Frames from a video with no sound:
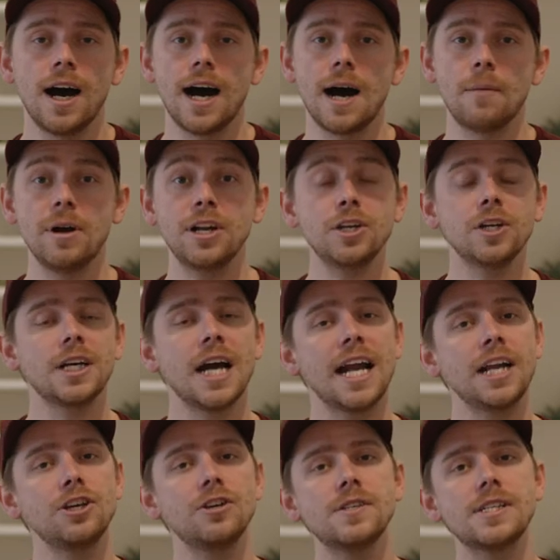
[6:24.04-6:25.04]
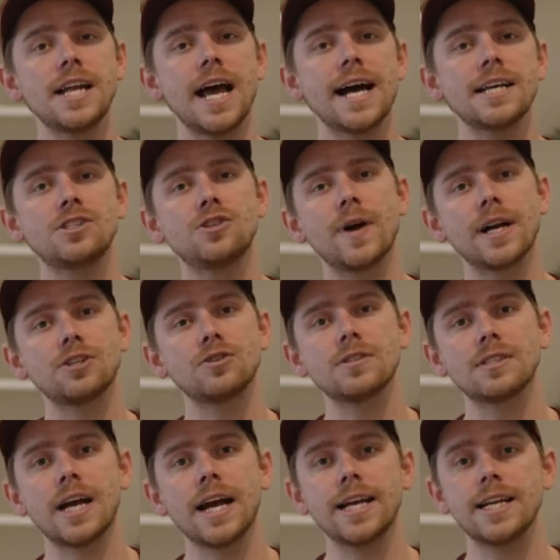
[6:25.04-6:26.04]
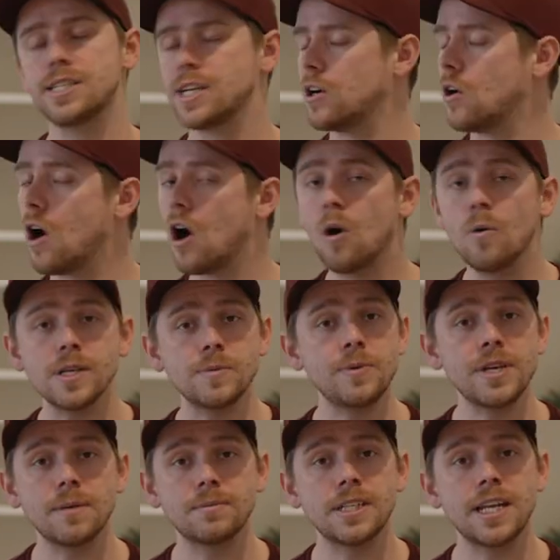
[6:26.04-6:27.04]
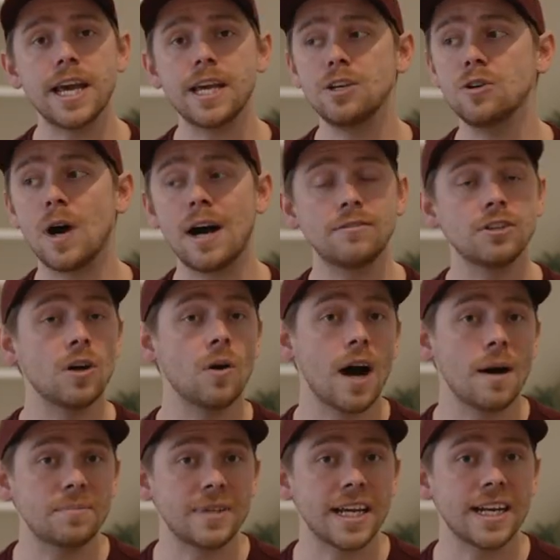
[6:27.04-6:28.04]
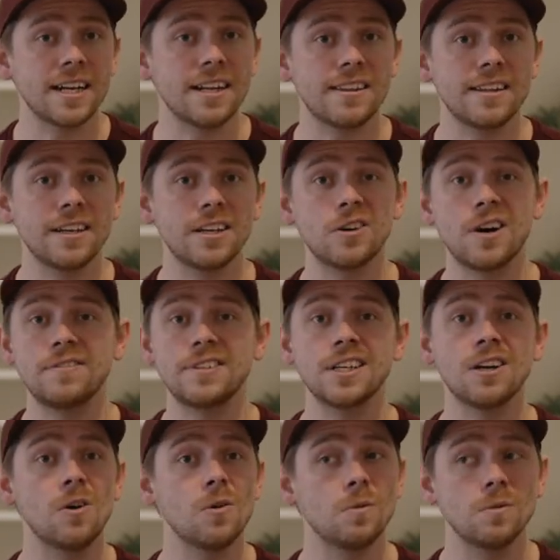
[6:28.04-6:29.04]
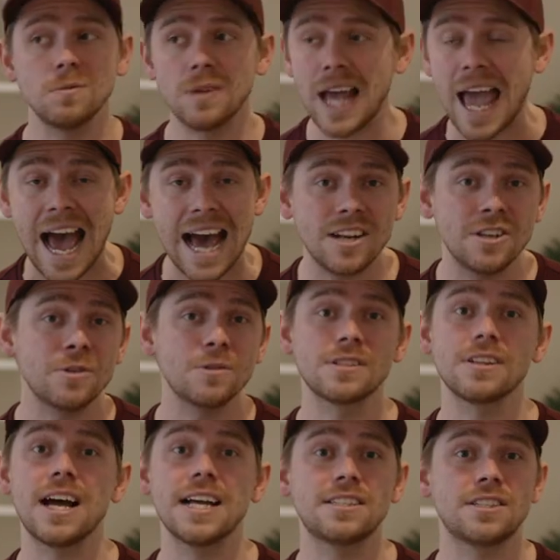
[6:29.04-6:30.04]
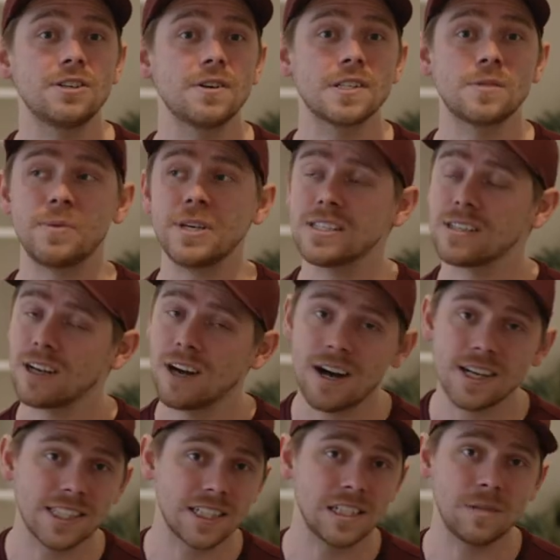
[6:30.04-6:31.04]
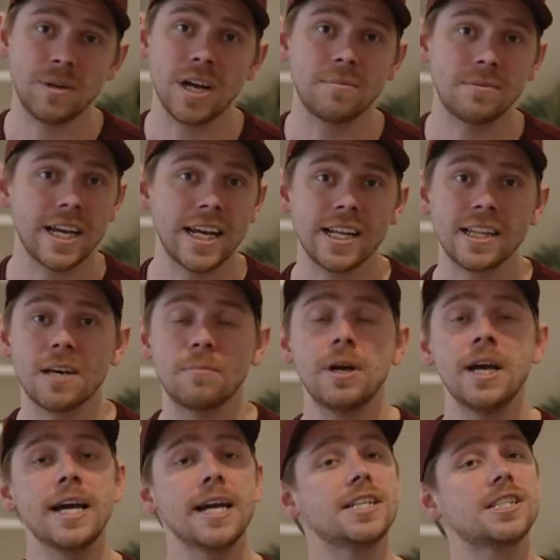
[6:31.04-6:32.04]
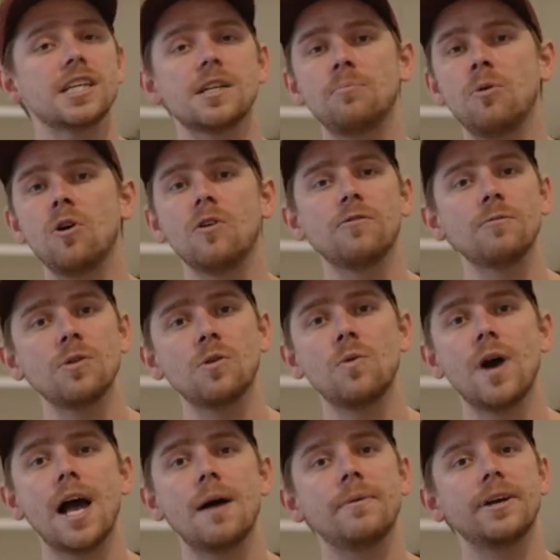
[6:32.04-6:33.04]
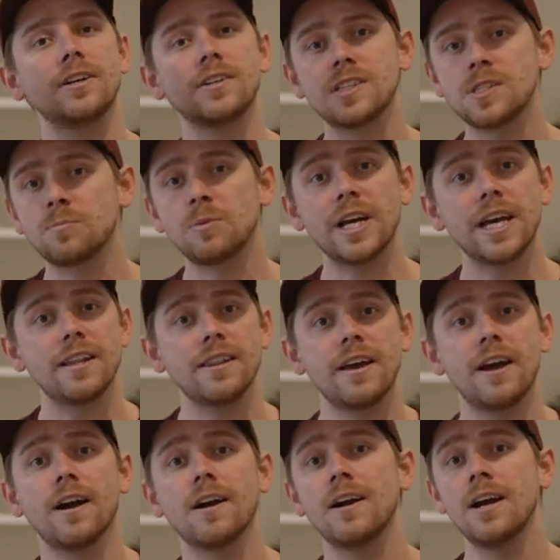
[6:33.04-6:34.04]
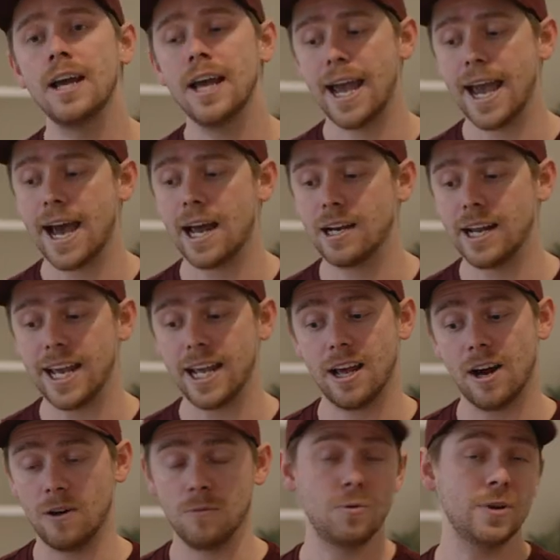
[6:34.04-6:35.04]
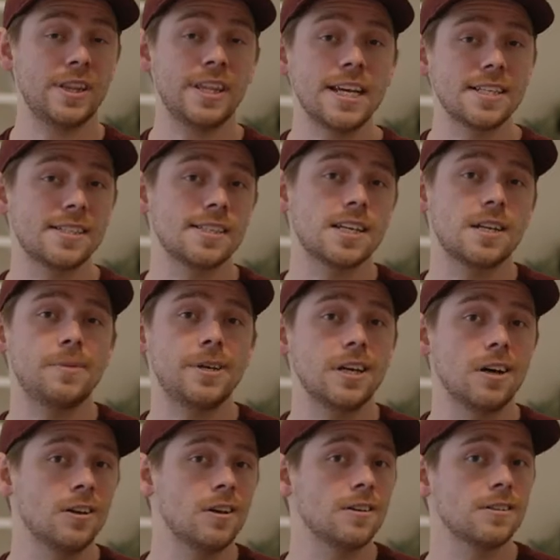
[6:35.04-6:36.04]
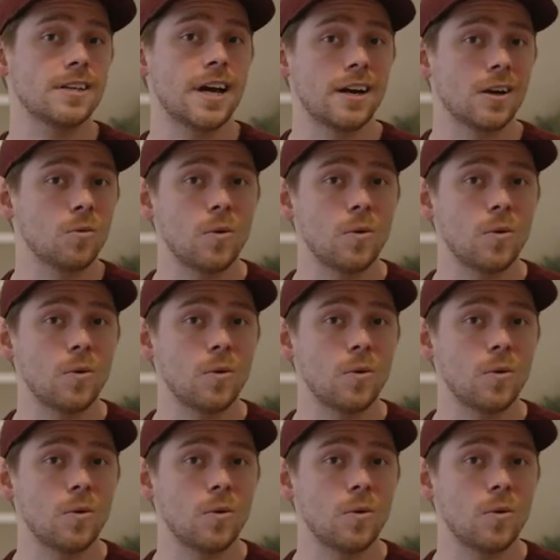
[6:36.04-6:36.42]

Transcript: Um, and you can kind of use it as directional signage and it'll always be up to date. You don't have to go update anything. You don't have to go add new slides to USBs and constantly be updating them. It's just gonna pull it from the web, it'll display it there. And it, with this, it's gonna be alongside our